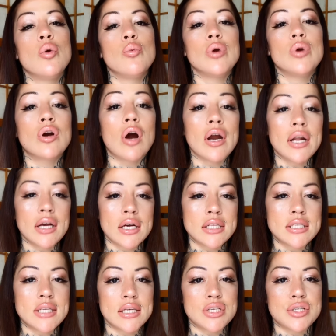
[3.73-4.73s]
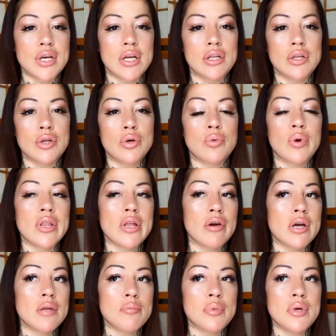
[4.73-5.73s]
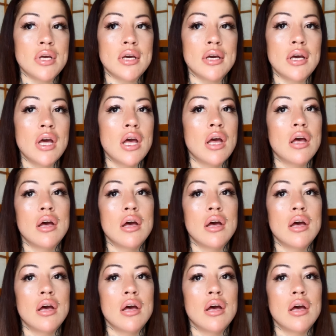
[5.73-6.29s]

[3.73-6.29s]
regarding addiction, whether it be